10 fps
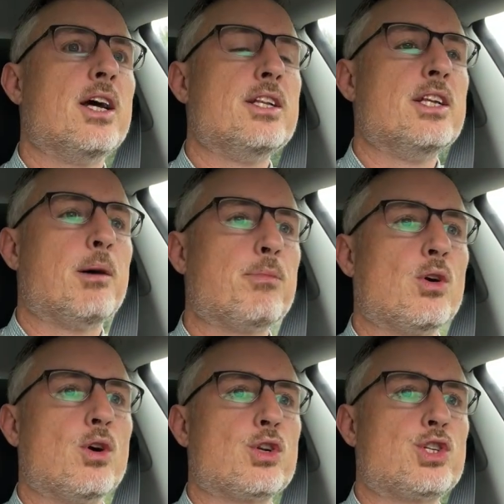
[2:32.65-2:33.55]

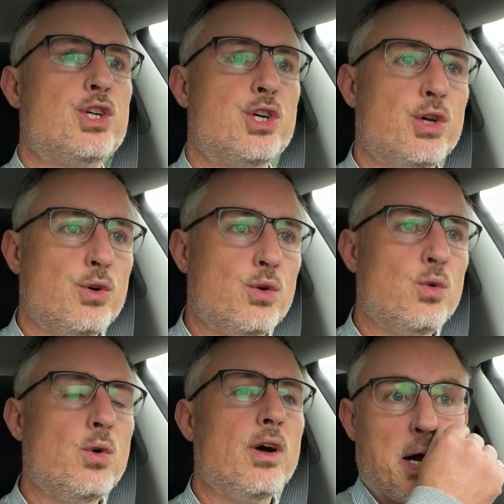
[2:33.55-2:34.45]
Number
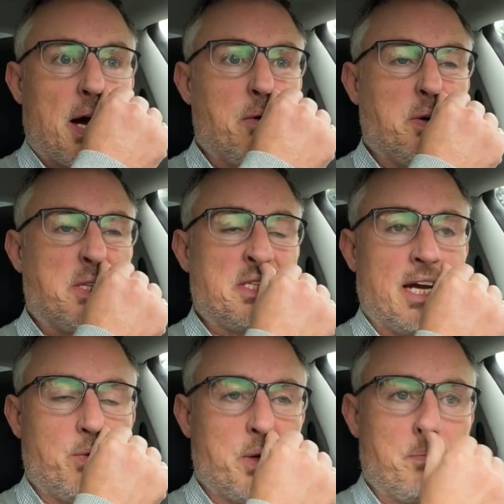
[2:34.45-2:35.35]
2, I would say
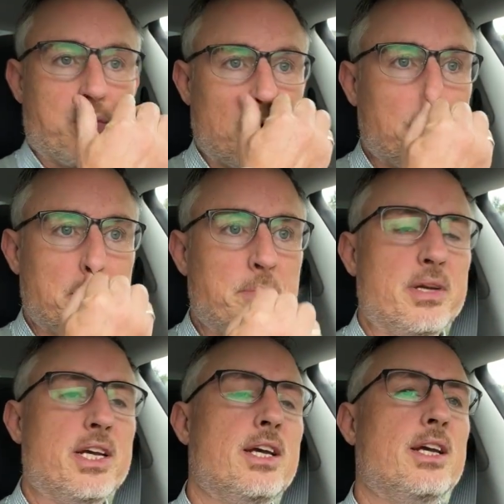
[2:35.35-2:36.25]
would probably
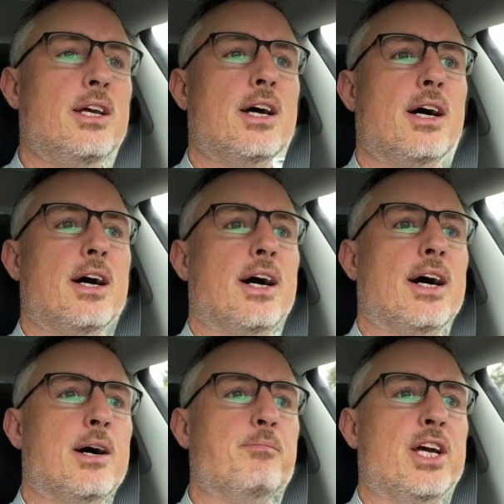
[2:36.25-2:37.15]
be
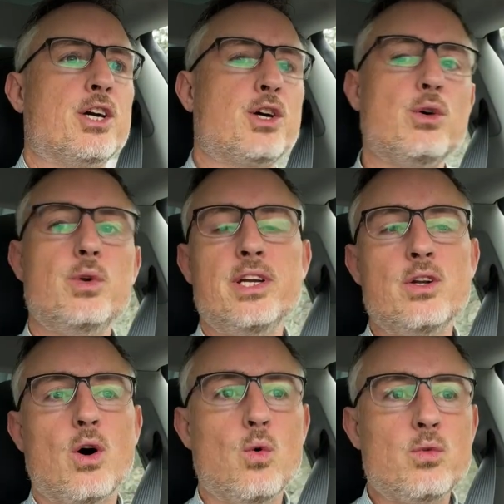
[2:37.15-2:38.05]
including
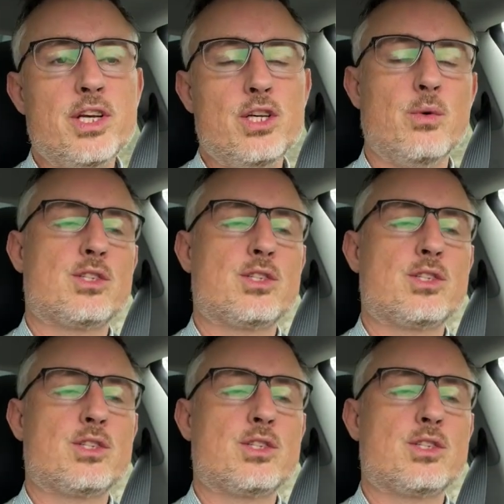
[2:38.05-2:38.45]
only U.S.